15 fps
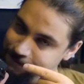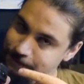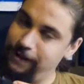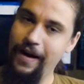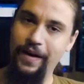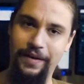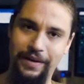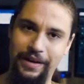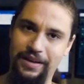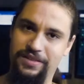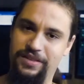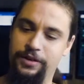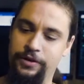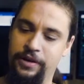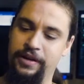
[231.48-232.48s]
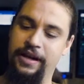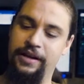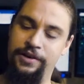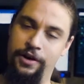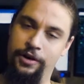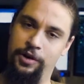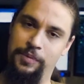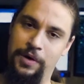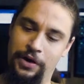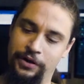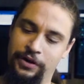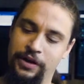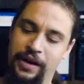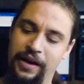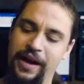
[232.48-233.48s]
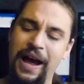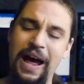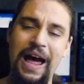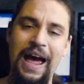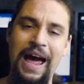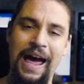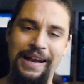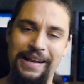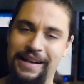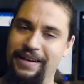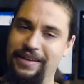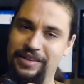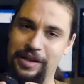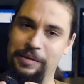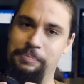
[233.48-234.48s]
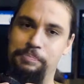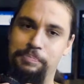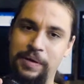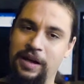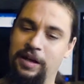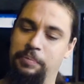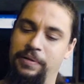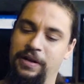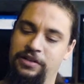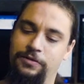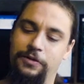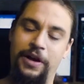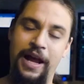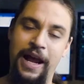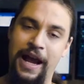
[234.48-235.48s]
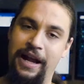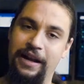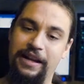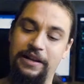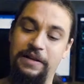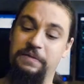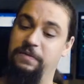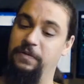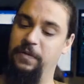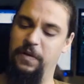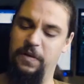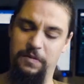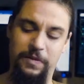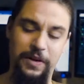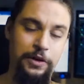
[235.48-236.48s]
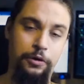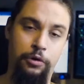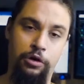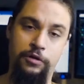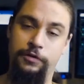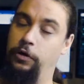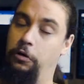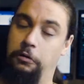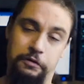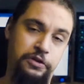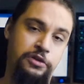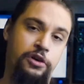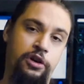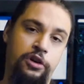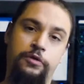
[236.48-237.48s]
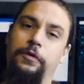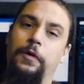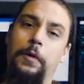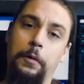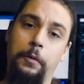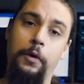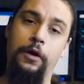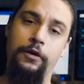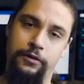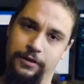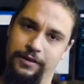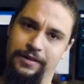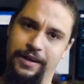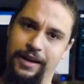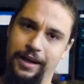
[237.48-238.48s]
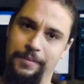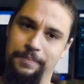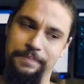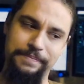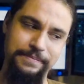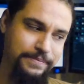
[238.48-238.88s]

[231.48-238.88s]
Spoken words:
fun lens that you can get on the market today, and that is a big plus for any videographer or photographer worth the name.